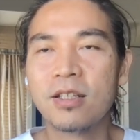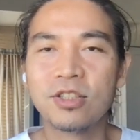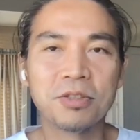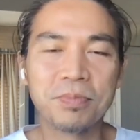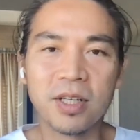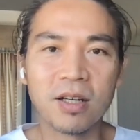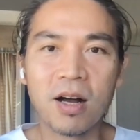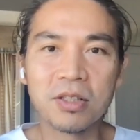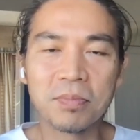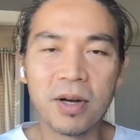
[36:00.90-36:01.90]
just be on
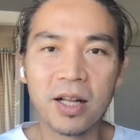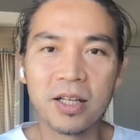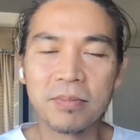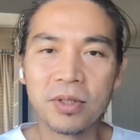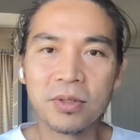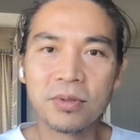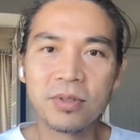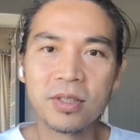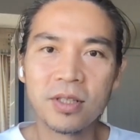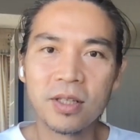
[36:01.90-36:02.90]
autopilot
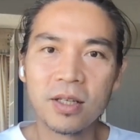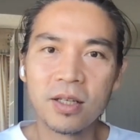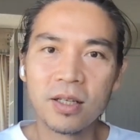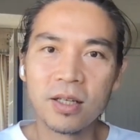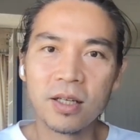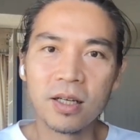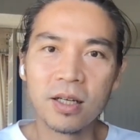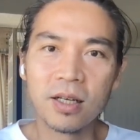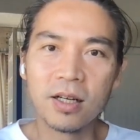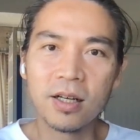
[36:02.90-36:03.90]
mode.
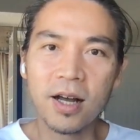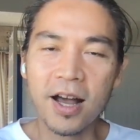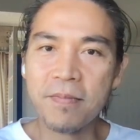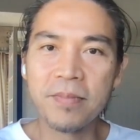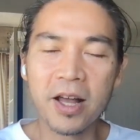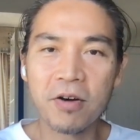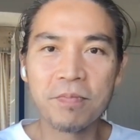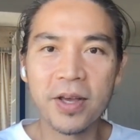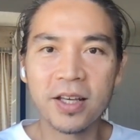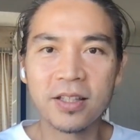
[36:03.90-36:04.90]
I now
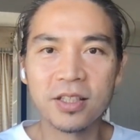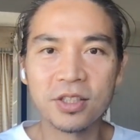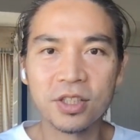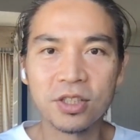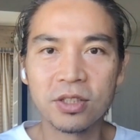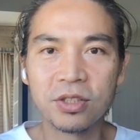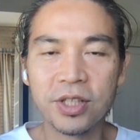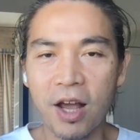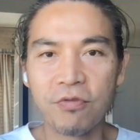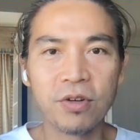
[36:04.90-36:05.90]
make decisions
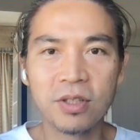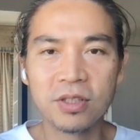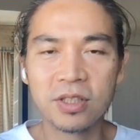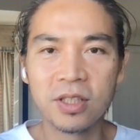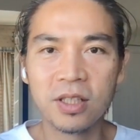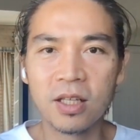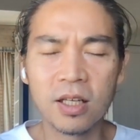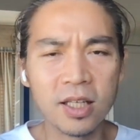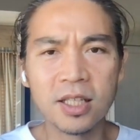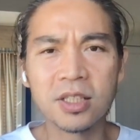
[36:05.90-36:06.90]
effortlessly.
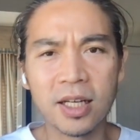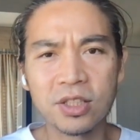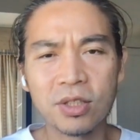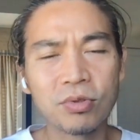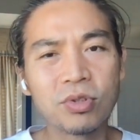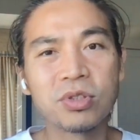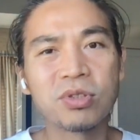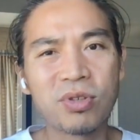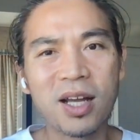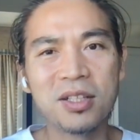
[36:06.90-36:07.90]
Yes, I still
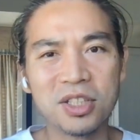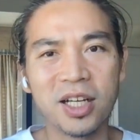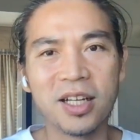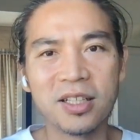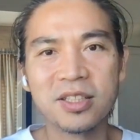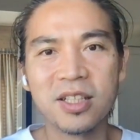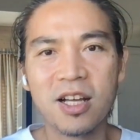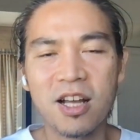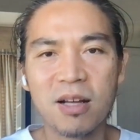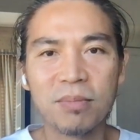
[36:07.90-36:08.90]
strategize,
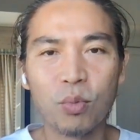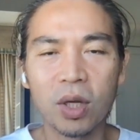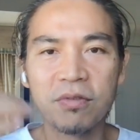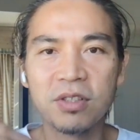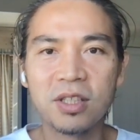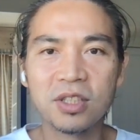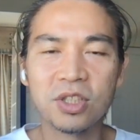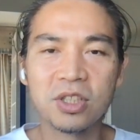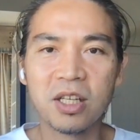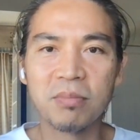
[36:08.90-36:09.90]
but whatever
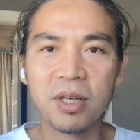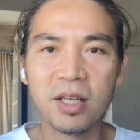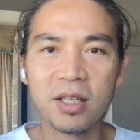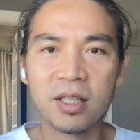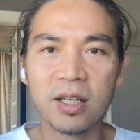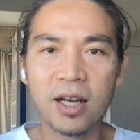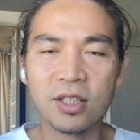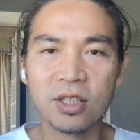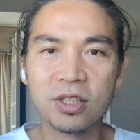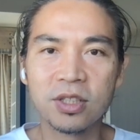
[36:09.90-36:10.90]
decision I make, I
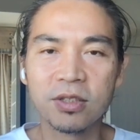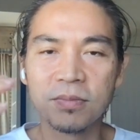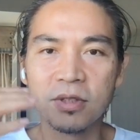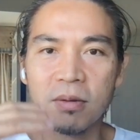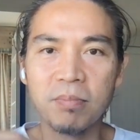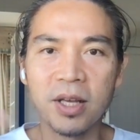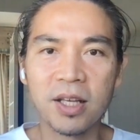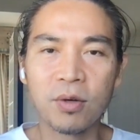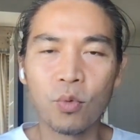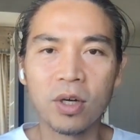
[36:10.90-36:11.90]
just make
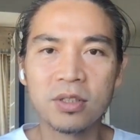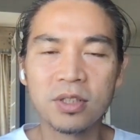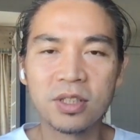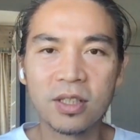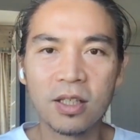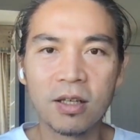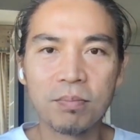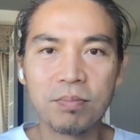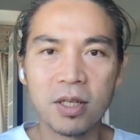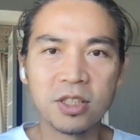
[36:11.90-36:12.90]
it once
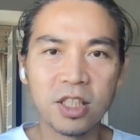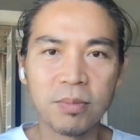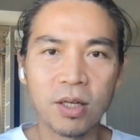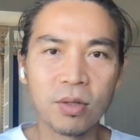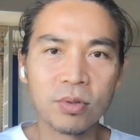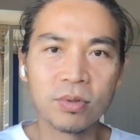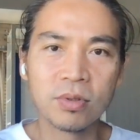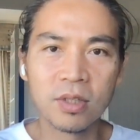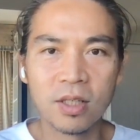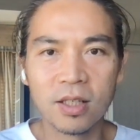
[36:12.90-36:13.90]
based on my own
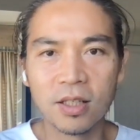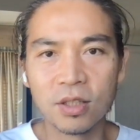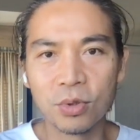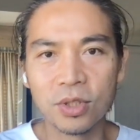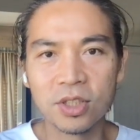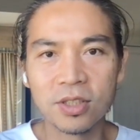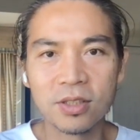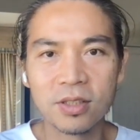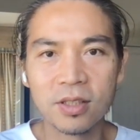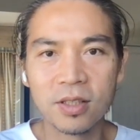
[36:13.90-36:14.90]
intuition